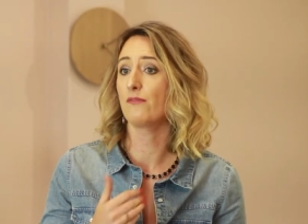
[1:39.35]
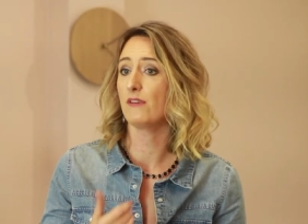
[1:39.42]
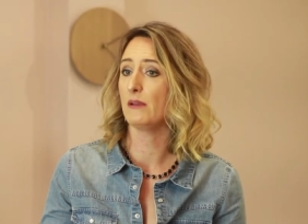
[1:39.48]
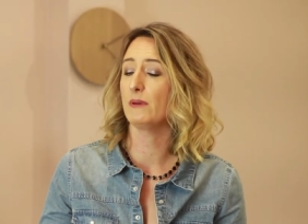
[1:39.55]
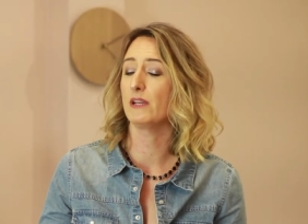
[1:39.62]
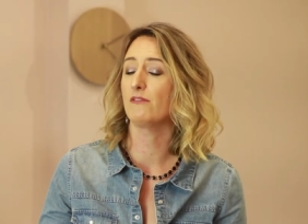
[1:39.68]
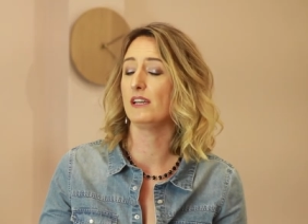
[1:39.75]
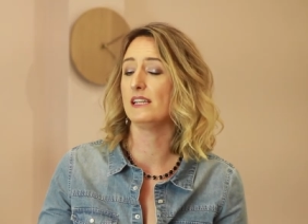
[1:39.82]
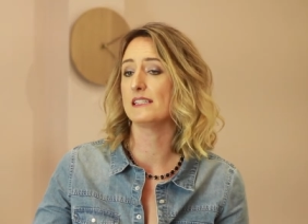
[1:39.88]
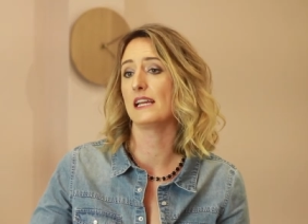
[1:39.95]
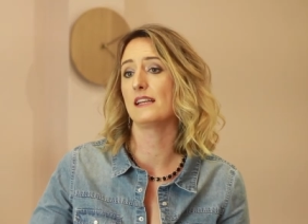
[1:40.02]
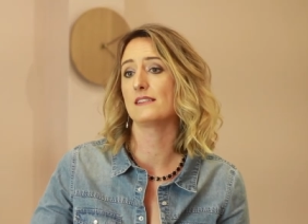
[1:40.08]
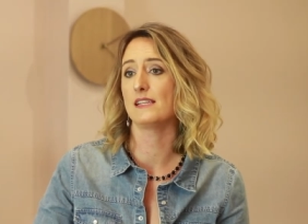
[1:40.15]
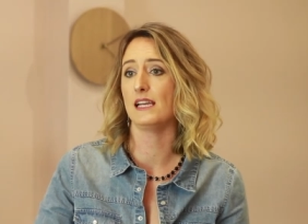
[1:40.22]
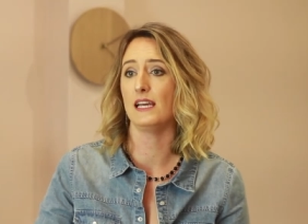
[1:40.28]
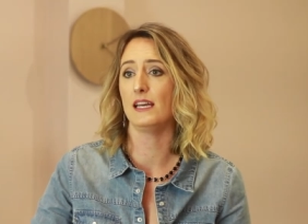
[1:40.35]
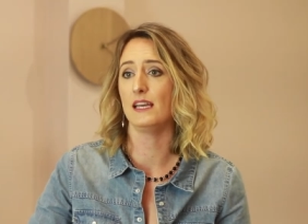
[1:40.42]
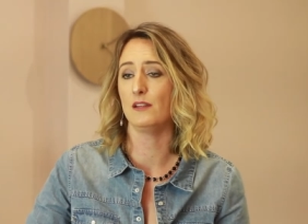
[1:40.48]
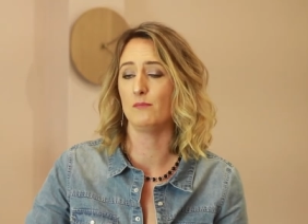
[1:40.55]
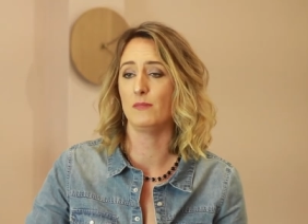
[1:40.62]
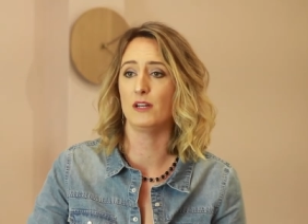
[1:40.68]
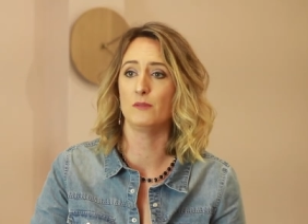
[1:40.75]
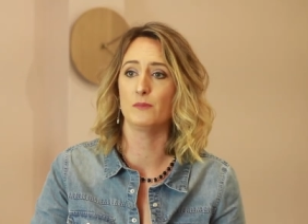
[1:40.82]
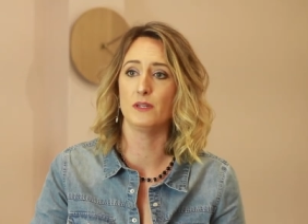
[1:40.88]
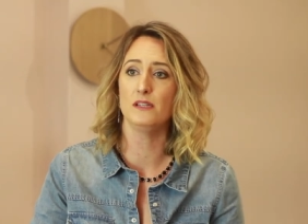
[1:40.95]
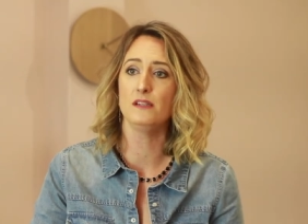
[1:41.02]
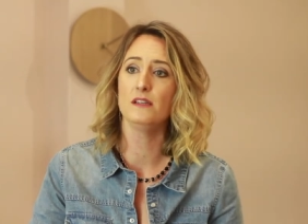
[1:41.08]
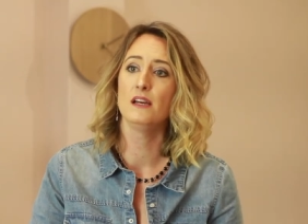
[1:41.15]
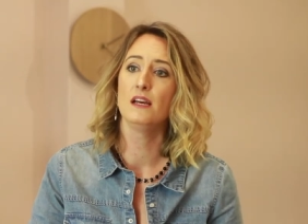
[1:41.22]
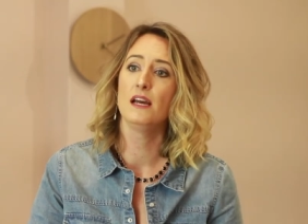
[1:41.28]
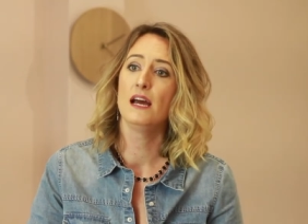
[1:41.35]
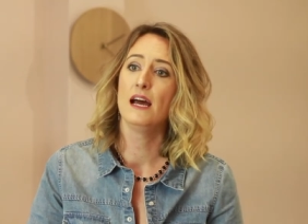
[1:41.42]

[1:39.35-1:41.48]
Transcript: three big retailers here in Melbourne.